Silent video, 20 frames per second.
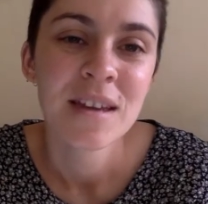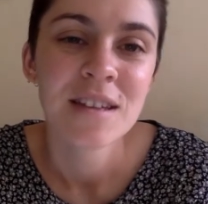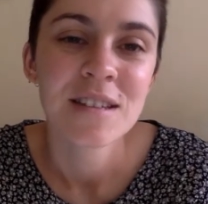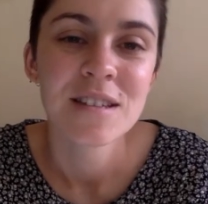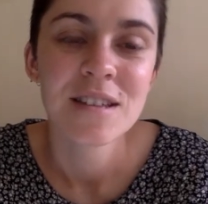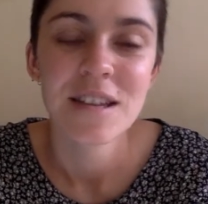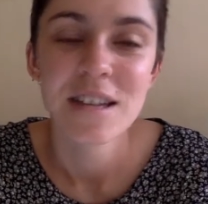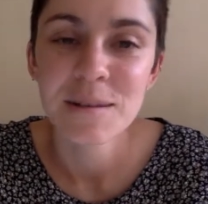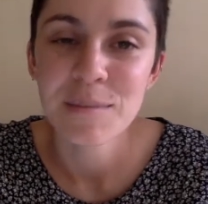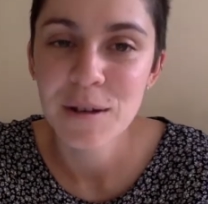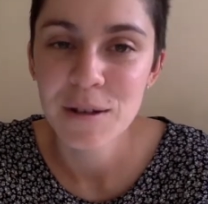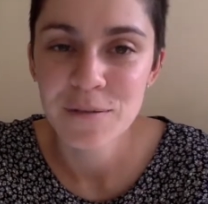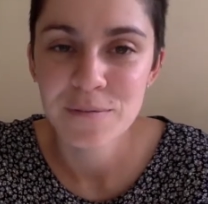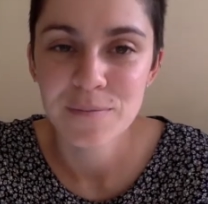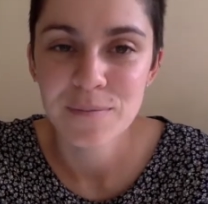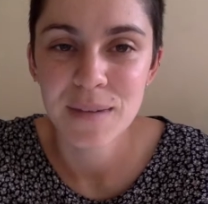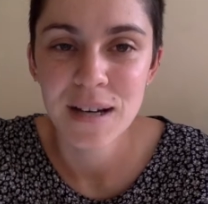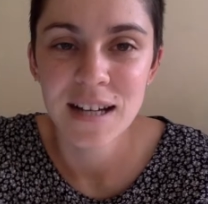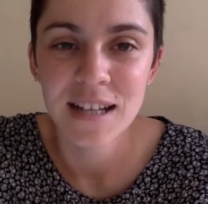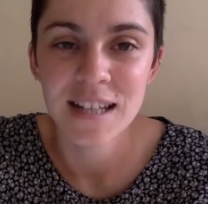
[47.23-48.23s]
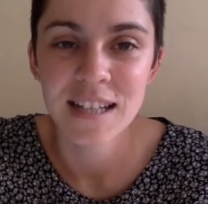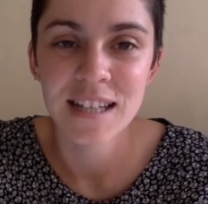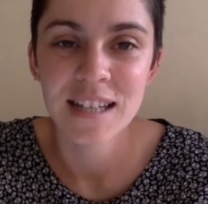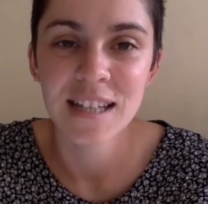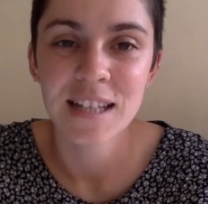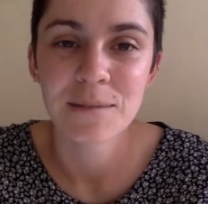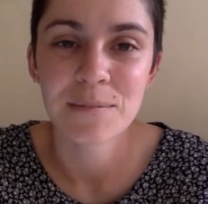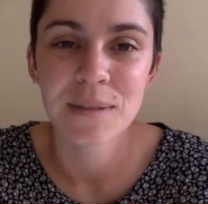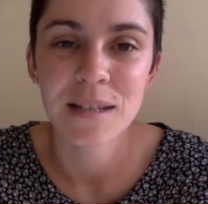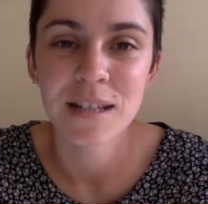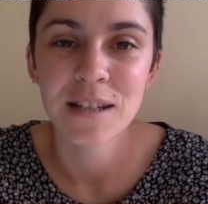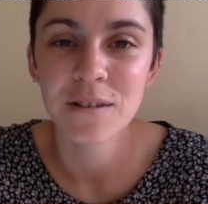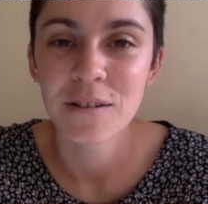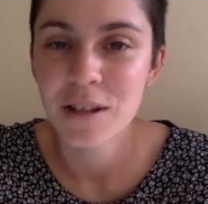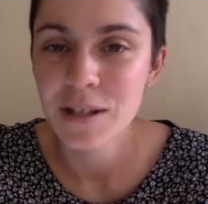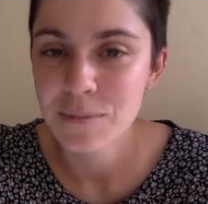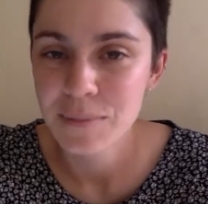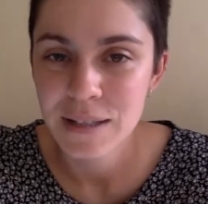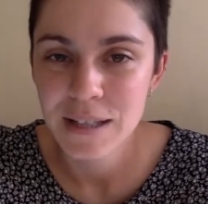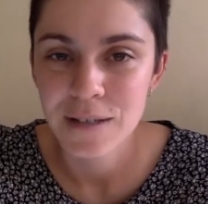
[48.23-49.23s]
So email marketing can be
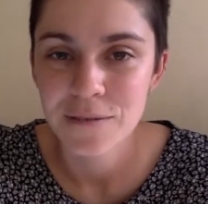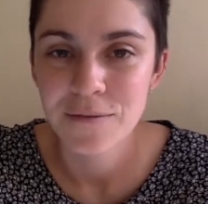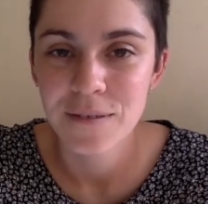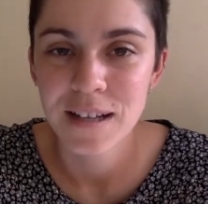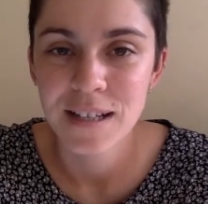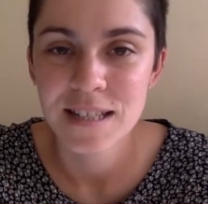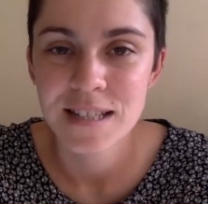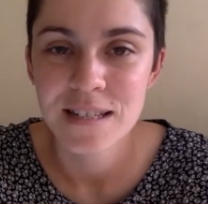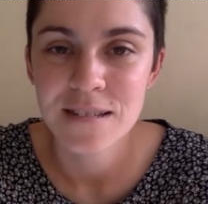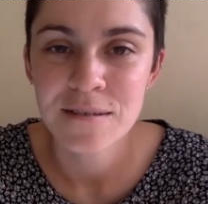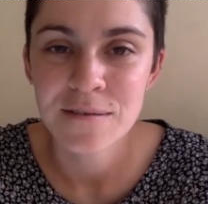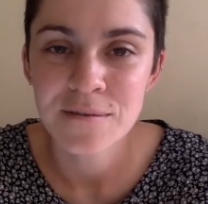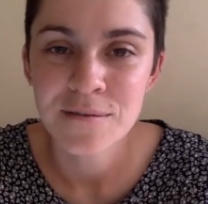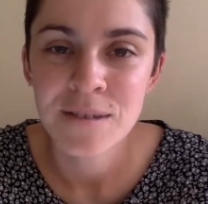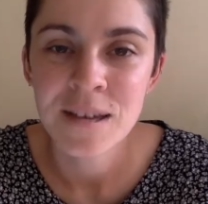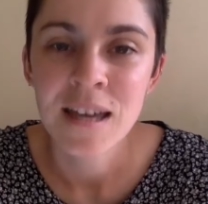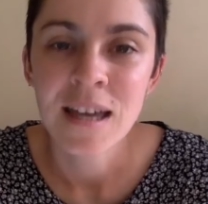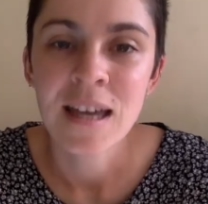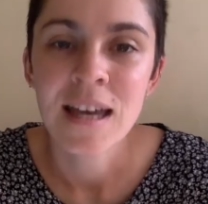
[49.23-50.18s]
incredibly effective,